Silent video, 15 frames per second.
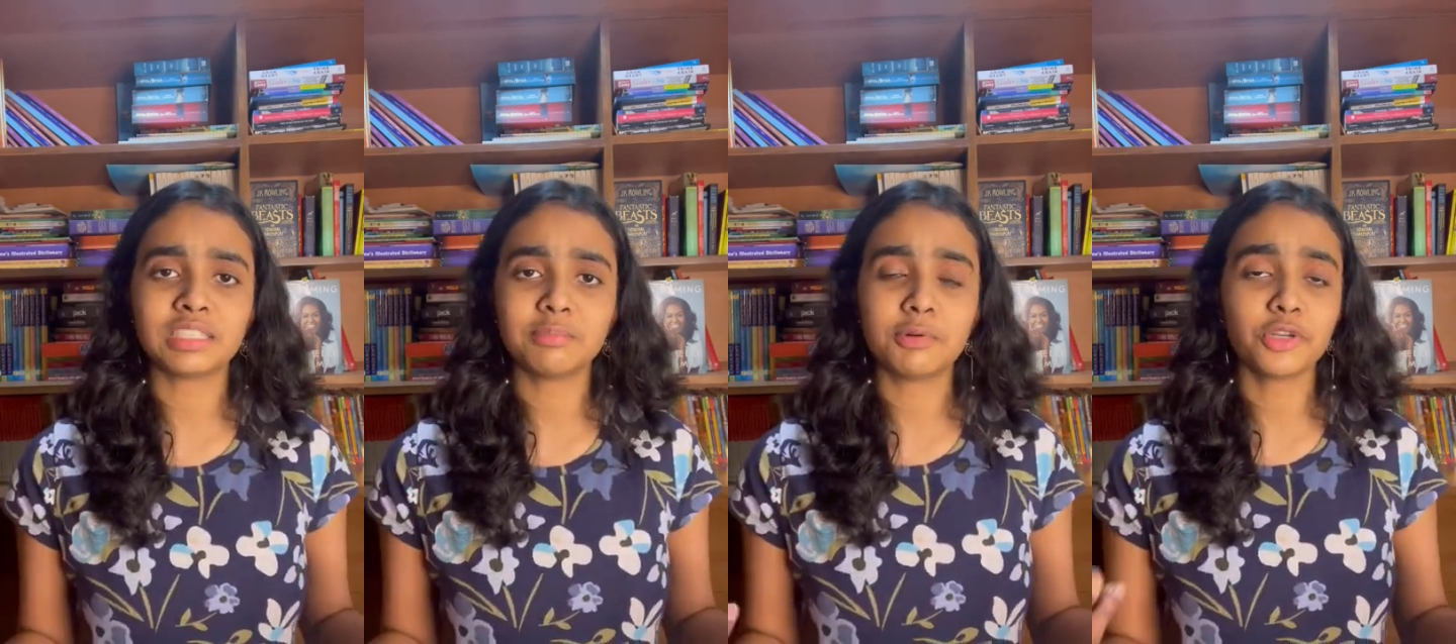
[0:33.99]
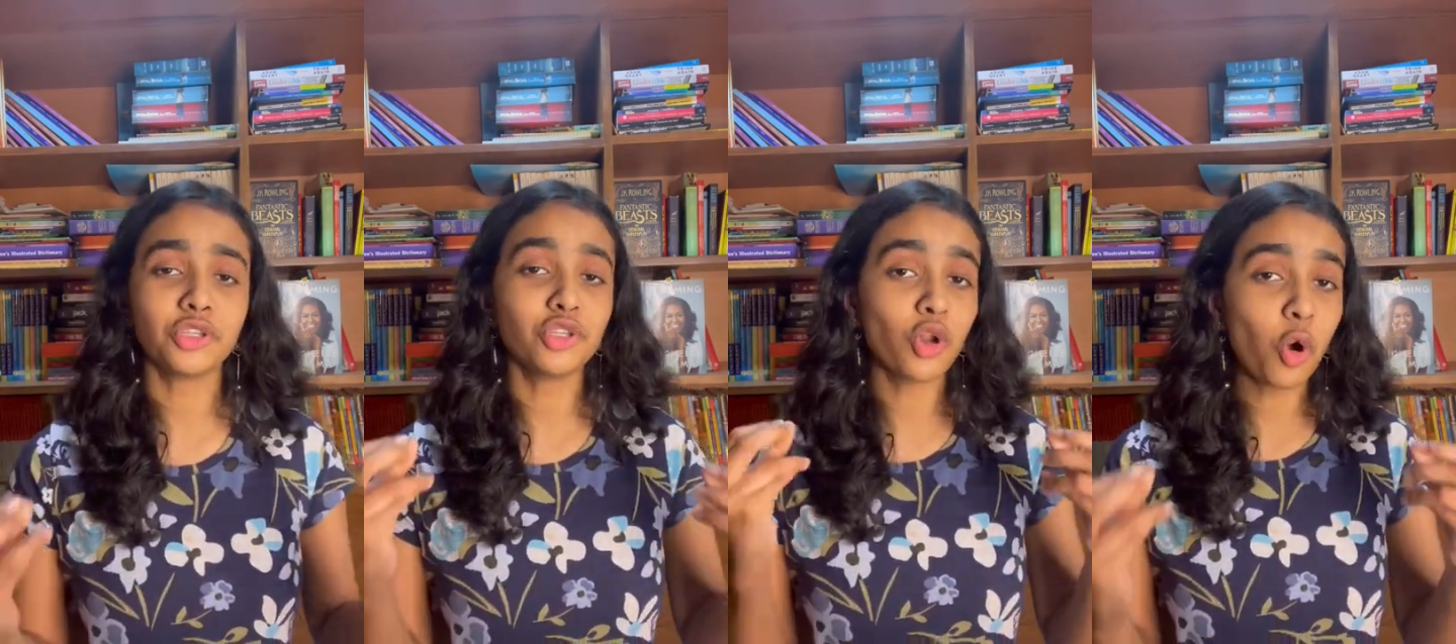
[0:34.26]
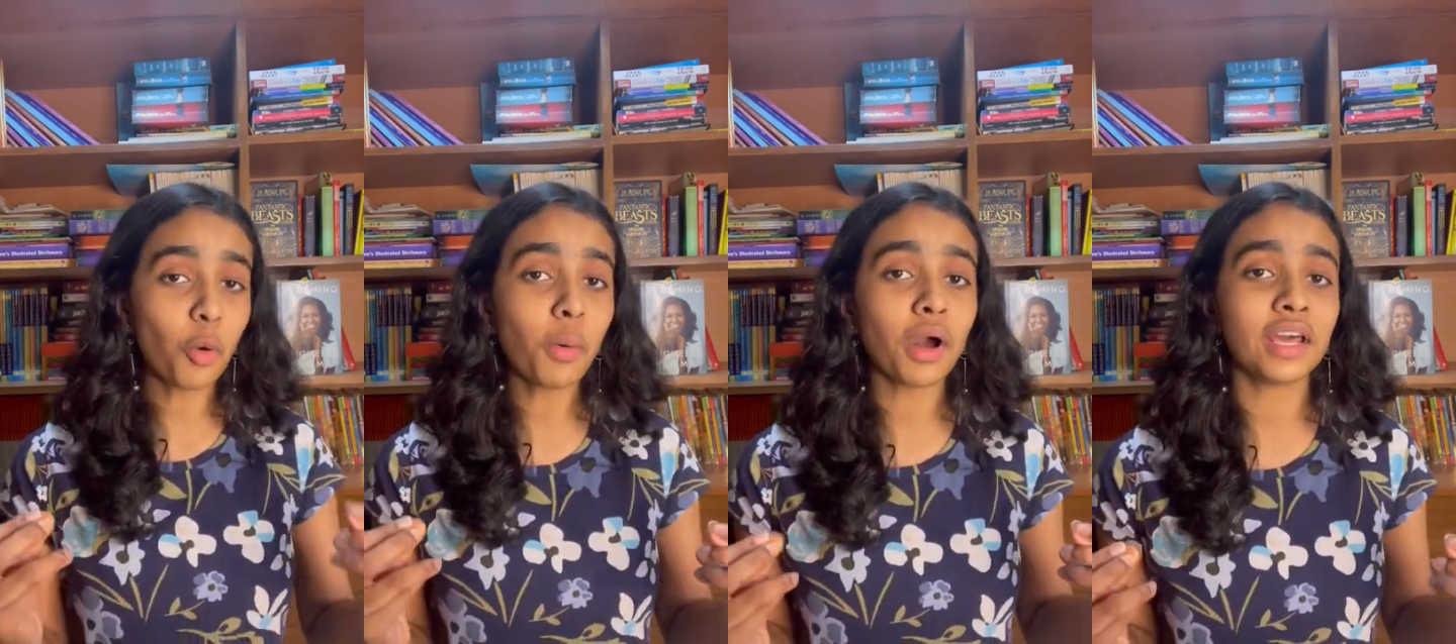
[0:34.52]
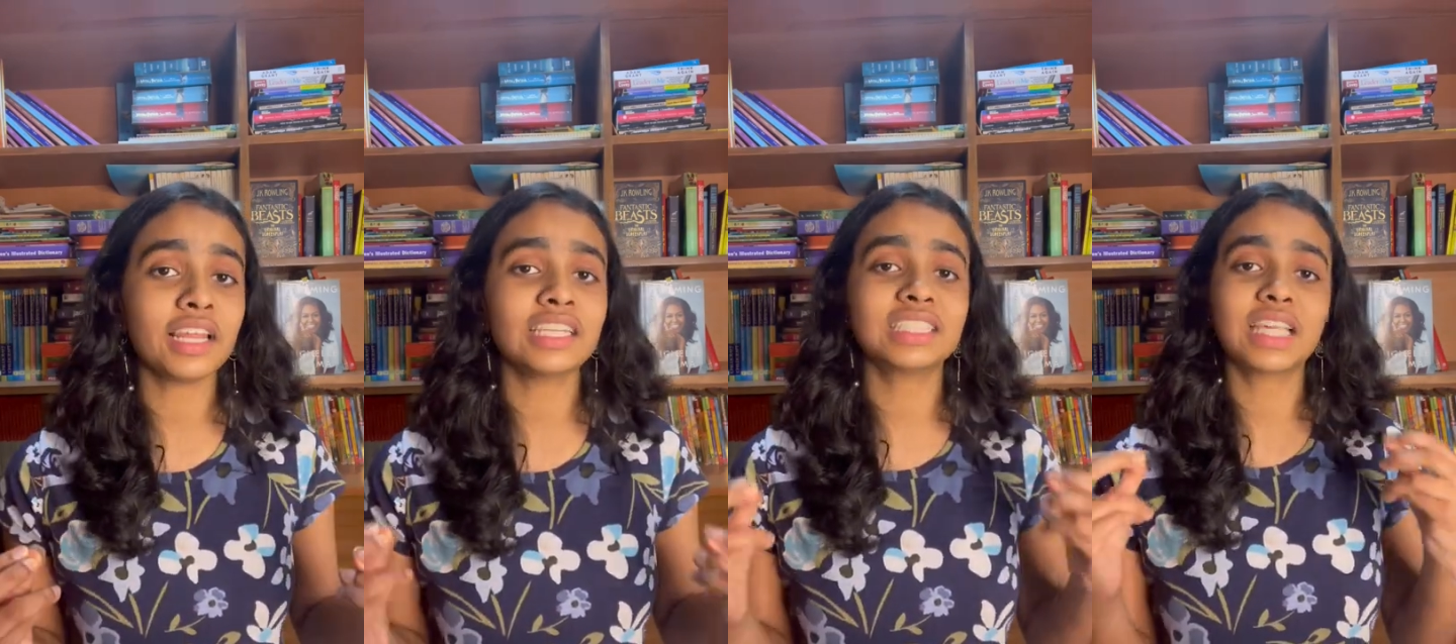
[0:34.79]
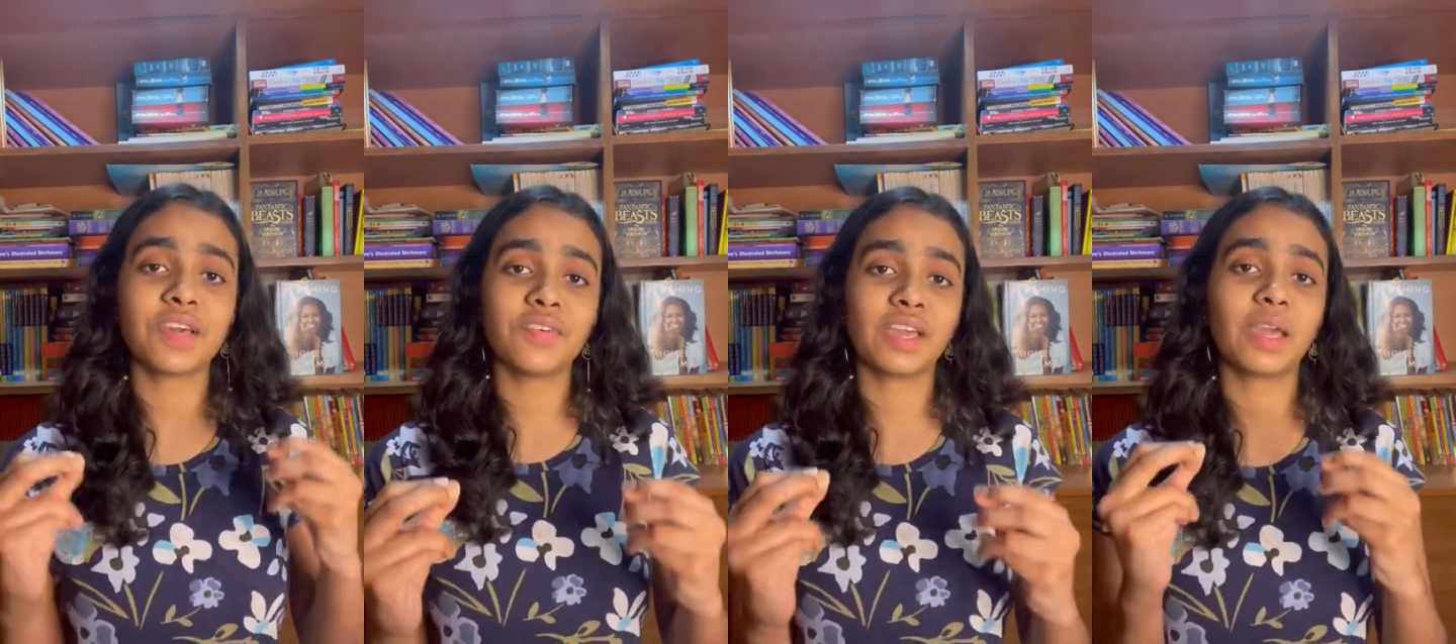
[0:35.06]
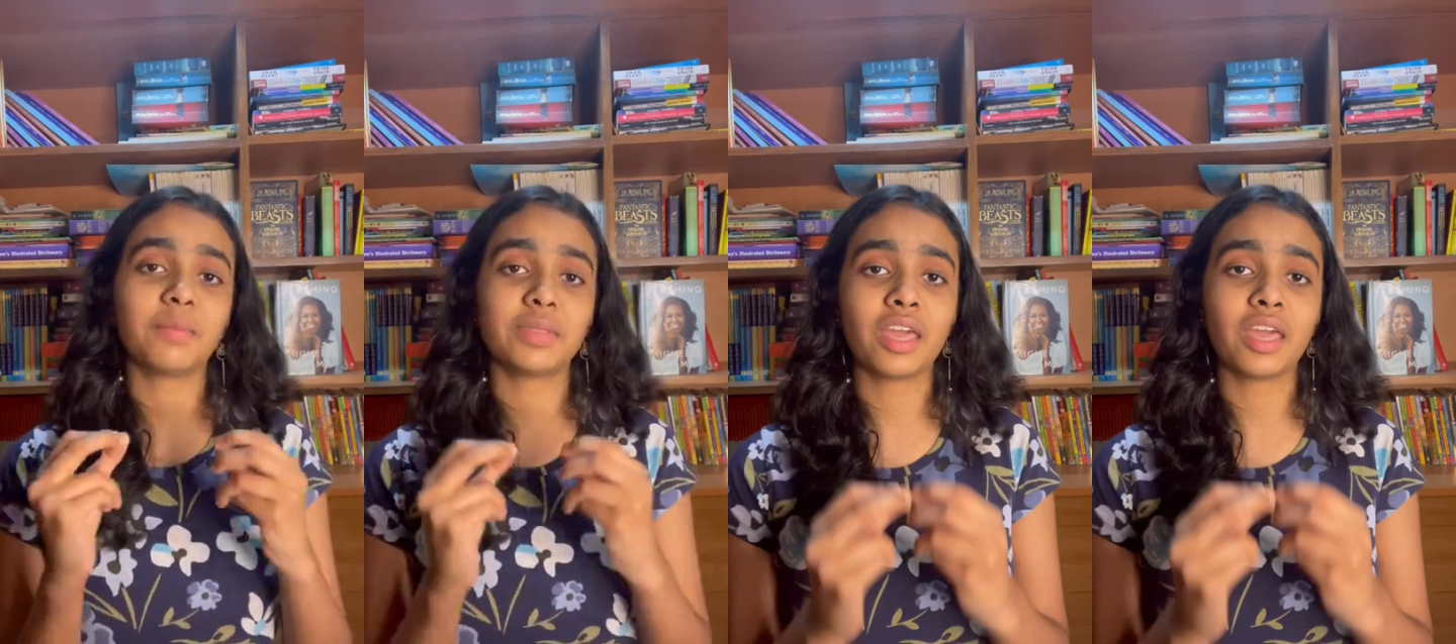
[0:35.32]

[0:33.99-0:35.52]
but no one is giving him